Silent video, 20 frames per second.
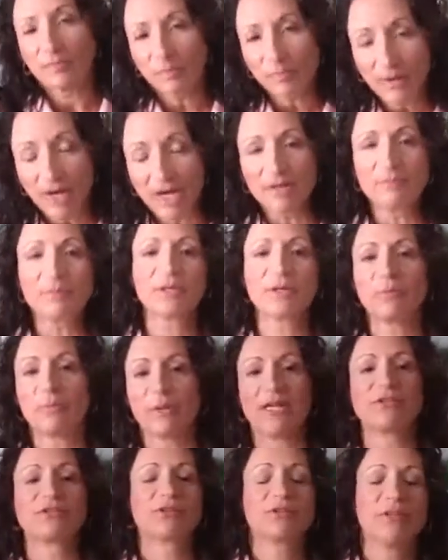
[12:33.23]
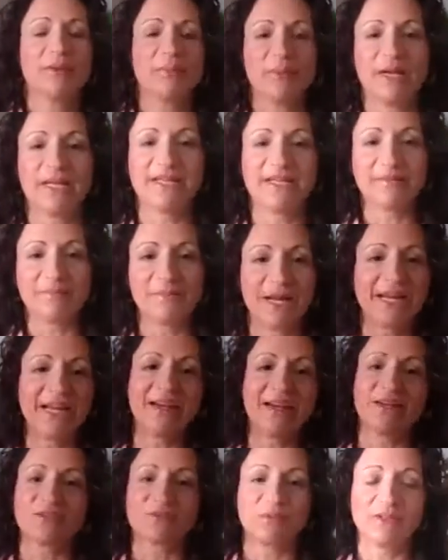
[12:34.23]
Probably put a binder clip on it. In my
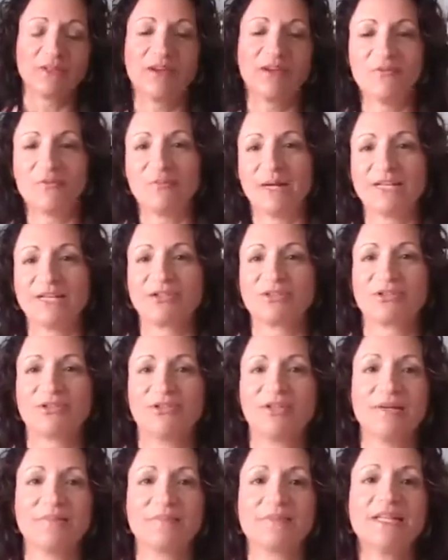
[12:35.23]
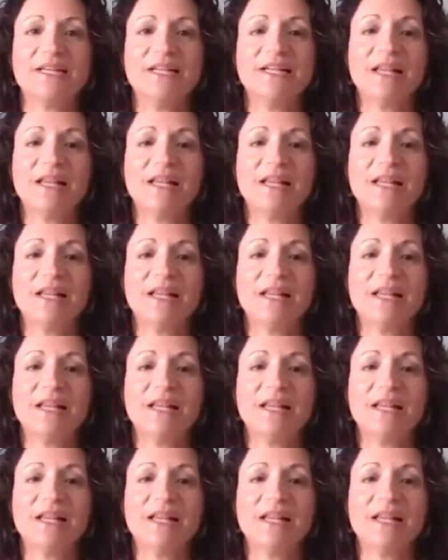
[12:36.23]
house, we love binder clips.